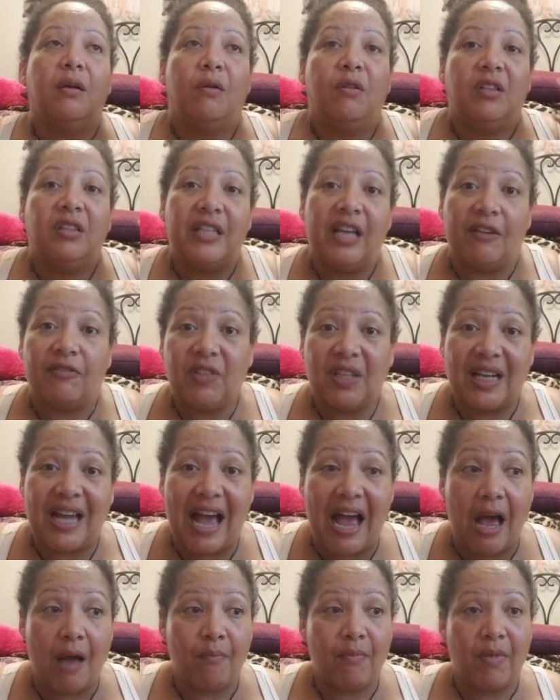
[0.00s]
left a
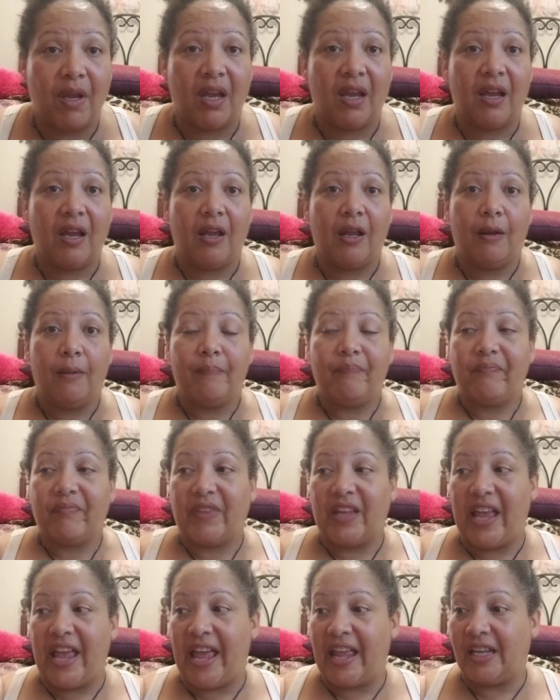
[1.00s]
comment
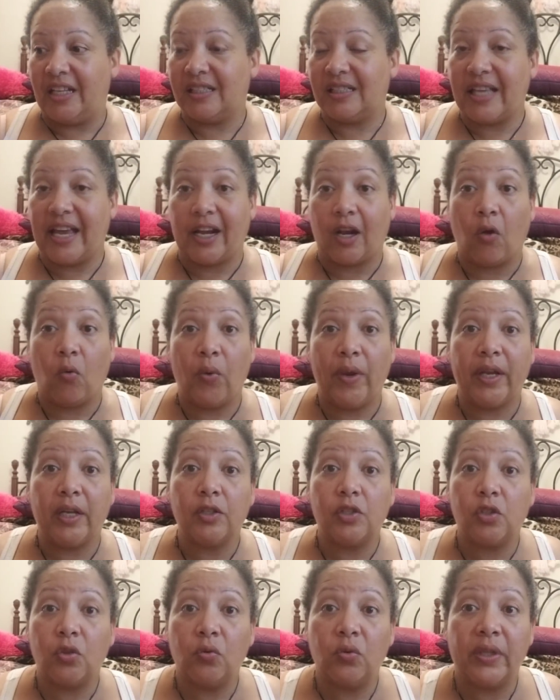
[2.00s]
and it's like a week or
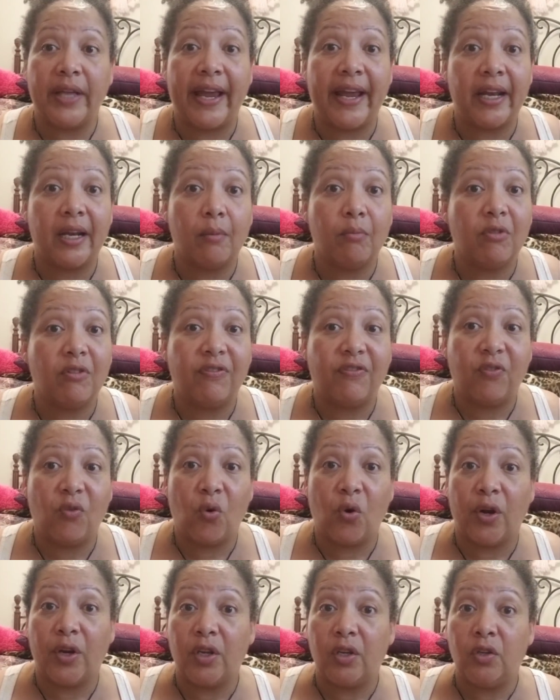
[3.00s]
two later
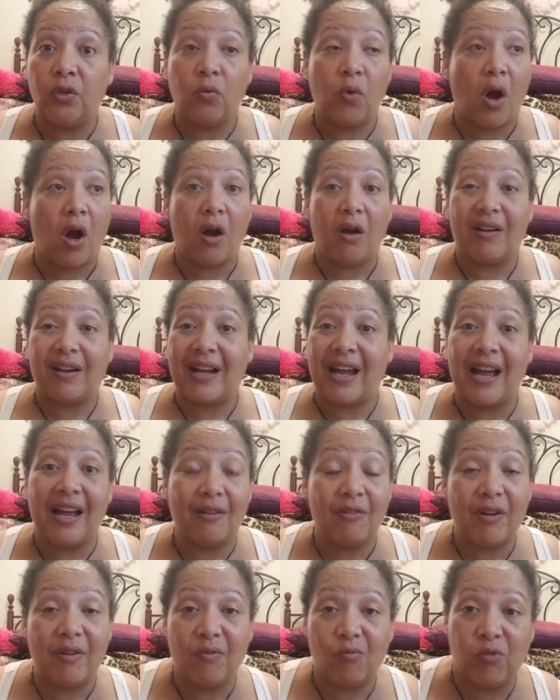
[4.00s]
before you all
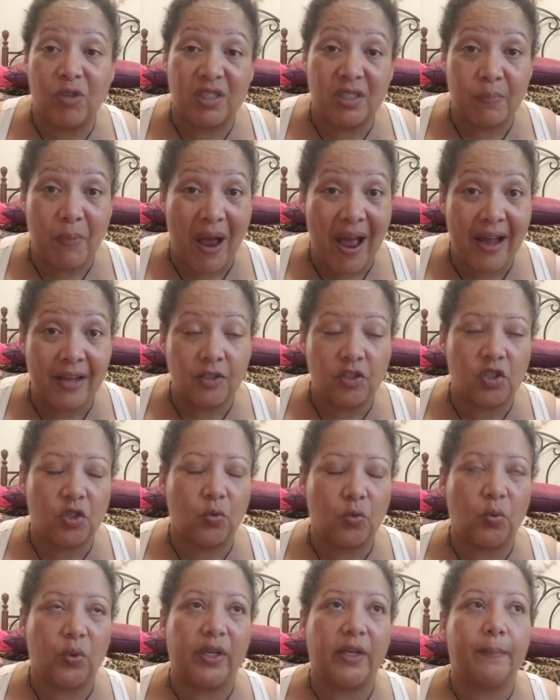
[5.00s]
respond
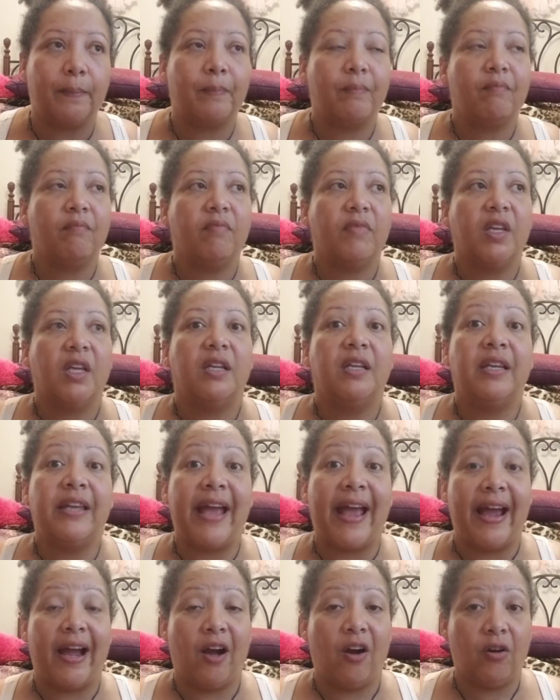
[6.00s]
to it
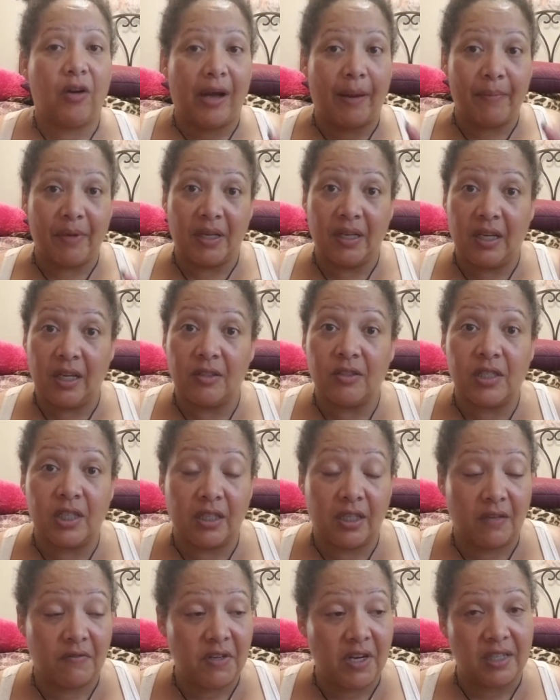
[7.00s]
now i'm gonna get to
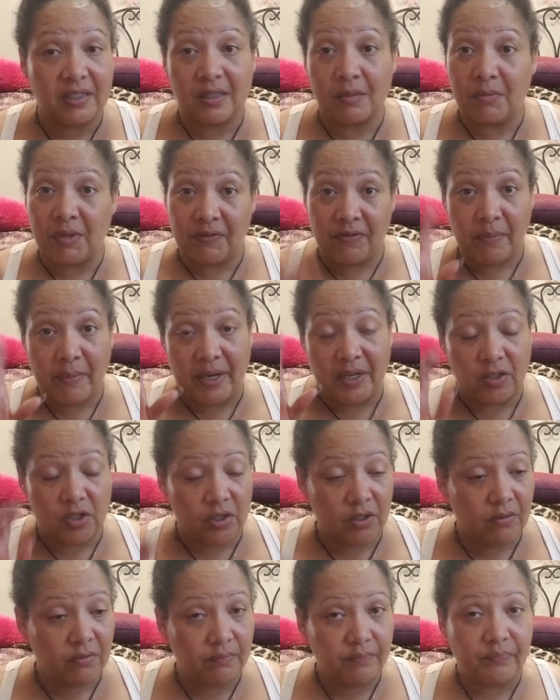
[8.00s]
give y'all some information